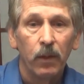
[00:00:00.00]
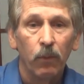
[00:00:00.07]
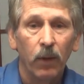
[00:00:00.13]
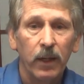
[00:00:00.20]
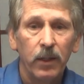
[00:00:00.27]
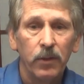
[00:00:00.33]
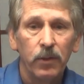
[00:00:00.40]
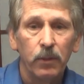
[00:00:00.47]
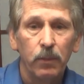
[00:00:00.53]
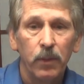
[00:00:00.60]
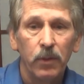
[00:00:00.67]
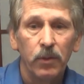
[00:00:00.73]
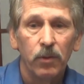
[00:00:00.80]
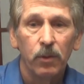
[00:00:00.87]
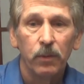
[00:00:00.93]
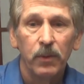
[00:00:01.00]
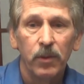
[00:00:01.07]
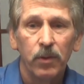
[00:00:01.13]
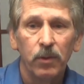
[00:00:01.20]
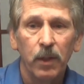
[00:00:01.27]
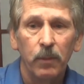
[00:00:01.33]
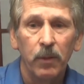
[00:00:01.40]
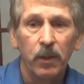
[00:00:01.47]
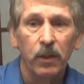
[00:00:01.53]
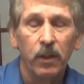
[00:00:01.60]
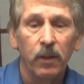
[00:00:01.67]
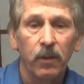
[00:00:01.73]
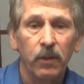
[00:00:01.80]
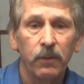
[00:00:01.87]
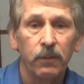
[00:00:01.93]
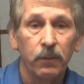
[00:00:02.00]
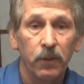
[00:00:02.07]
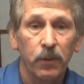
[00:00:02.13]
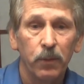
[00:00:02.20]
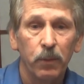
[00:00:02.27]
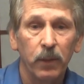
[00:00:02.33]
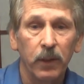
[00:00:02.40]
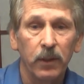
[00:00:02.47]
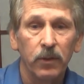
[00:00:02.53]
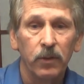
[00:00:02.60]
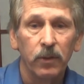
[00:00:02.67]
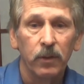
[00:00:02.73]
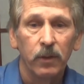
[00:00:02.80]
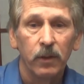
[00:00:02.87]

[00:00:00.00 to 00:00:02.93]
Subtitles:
Why does abuse or mistreatment occur in the first place?